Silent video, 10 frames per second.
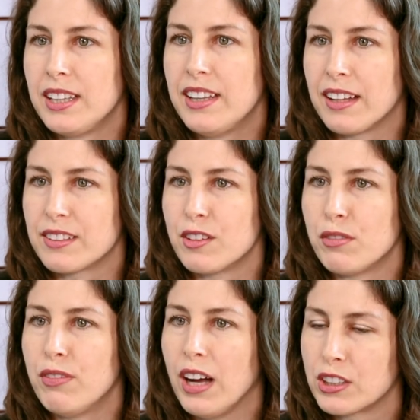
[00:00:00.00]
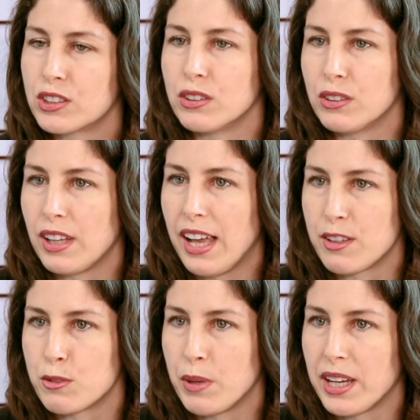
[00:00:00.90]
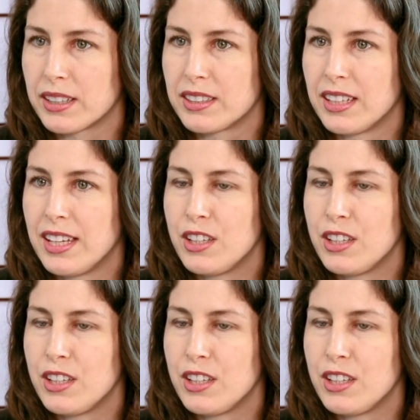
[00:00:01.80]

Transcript: That's the functional aspect.